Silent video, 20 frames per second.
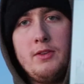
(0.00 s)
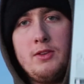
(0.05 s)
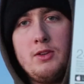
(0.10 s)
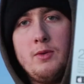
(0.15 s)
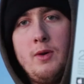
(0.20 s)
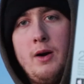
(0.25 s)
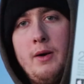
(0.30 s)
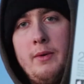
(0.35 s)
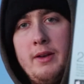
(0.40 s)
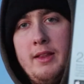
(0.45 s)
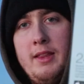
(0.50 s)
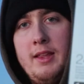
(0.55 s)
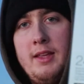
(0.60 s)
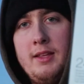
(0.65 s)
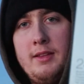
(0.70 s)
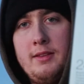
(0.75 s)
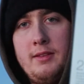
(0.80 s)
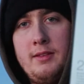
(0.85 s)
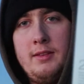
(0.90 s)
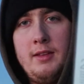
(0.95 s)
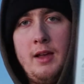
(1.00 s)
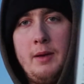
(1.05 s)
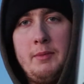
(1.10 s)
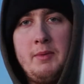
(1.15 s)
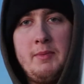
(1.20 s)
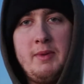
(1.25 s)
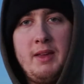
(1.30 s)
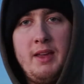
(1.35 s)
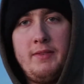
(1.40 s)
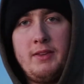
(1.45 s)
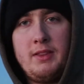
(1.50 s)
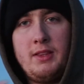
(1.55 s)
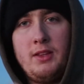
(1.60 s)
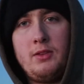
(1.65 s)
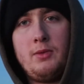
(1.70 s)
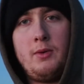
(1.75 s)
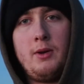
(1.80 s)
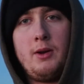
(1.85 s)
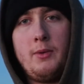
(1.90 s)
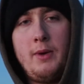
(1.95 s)
you do want one of these, I'm gonna be giving
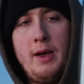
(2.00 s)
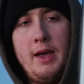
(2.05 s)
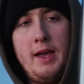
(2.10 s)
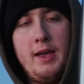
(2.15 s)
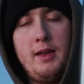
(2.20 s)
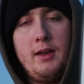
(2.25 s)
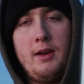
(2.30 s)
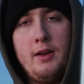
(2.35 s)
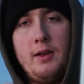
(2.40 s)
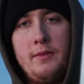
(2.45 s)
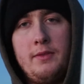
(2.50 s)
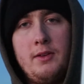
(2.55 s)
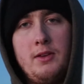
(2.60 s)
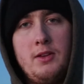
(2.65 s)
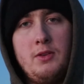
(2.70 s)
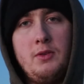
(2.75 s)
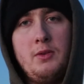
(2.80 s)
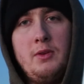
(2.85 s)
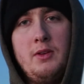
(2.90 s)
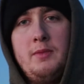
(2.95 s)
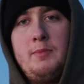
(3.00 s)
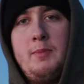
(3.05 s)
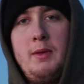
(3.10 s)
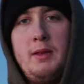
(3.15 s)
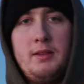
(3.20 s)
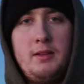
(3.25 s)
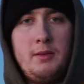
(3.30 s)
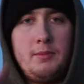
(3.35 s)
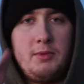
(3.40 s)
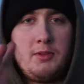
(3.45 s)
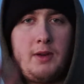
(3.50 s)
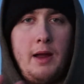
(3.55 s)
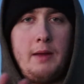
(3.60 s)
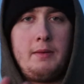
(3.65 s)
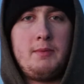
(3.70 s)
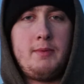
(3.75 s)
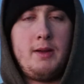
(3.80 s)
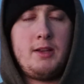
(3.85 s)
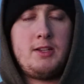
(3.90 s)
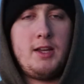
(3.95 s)
this one away. All you have to do is be subscribed
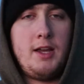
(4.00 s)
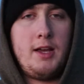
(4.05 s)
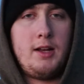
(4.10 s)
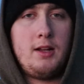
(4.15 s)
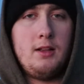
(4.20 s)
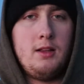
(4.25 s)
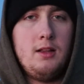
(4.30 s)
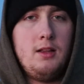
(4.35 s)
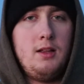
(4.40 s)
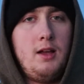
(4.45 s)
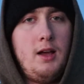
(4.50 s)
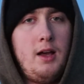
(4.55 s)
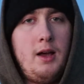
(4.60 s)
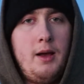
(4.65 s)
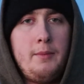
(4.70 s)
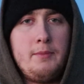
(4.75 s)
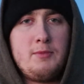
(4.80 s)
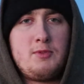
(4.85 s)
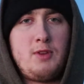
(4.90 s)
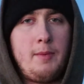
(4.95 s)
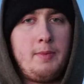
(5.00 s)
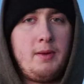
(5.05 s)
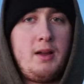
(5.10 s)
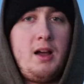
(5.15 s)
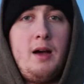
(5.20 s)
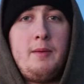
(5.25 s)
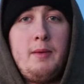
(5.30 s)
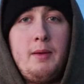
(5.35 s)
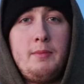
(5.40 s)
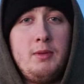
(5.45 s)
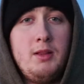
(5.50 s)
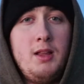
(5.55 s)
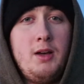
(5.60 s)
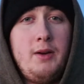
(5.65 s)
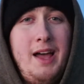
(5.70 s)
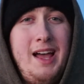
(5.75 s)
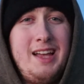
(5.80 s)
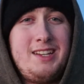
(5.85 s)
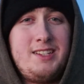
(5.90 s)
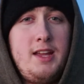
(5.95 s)
to my channel, drop a comment below
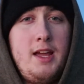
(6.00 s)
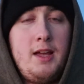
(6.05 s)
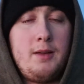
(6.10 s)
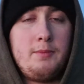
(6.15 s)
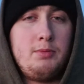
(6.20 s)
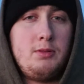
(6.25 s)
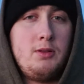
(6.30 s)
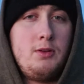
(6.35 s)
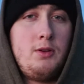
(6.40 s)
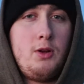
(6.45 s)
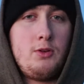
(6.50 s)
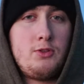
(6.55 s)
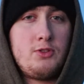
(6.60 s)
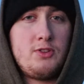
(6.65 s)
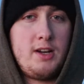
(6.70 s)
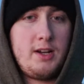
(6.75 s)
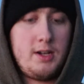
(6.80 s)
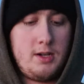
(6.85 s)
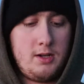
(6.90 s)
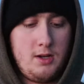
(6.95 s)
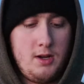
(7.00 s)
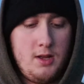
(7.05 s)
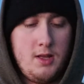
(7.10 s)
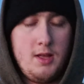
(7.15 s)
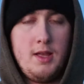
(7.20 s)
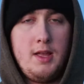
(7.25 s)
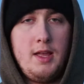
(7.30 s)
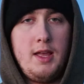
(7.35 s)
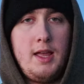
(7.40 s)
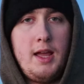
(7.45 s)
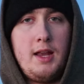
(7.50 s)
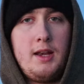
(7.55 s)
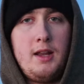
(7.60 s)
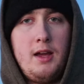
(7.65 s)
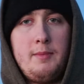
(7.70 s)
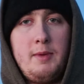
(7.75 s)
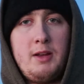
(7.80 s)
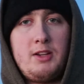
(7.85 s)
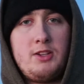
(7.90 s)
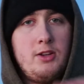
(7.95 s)
#Pluto Trigger, and
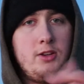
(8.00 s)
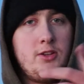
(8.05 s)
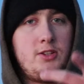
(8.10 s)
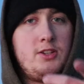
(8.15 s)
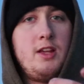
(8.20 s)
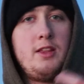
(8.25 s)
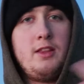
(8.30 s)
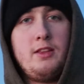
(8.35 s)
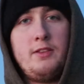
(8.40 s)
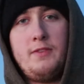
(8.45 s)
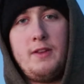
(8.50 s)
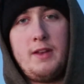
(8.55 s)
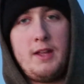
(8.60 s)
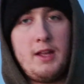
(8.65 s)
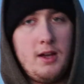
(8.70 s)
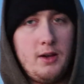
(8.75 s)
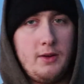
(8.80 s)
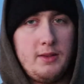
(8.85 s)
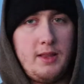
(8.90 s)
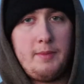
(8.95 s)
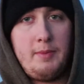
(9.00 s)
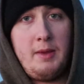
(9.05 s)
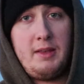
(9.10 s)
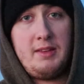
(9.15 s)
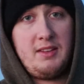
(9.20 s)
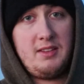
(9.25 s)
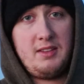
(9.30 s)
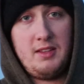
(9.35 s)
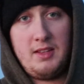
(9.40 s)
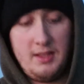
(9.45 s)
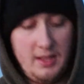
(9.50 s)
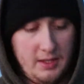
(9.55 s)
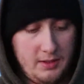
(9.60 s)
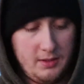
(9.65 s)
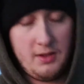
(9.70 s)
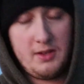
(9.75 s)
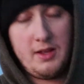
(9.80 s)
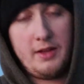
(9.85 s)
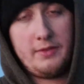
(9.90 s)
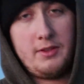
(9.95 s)
make sure you share this video, and that's
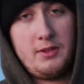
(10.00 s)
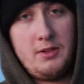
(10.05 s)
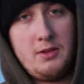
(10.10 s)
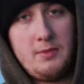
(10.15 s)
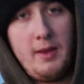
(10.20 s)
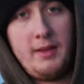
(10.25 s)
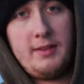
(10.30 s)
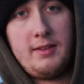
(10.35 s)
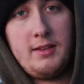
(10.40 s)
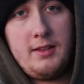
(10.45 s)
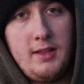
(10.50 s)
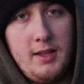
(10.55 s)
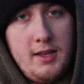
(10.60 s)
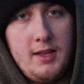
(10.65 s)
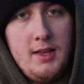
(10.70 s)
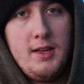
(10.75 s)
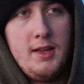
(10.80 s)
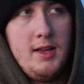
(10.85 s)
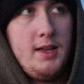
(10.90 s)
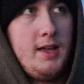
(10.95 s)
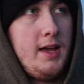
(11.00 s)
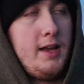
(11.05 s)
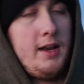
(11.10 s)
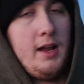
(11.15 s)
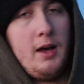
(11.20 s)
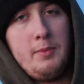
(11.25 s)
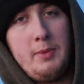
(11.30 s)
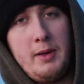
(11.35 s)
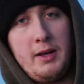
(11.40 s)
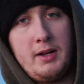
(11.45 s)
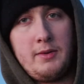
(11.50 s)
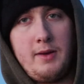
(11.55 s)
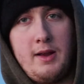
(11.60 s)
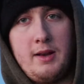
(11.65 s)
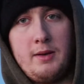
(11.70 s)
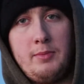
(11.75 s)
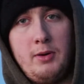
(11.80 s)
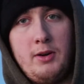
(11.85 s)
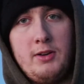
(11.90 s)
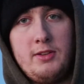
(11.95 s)
all you have to do basically, and I'll pick a
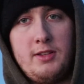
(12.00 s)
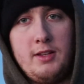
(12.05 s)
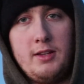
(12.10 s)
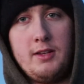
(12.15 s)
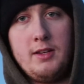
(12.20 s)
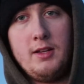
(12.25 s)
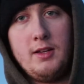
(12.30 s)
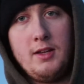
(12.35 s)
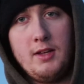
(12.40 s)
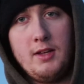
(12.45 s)
random person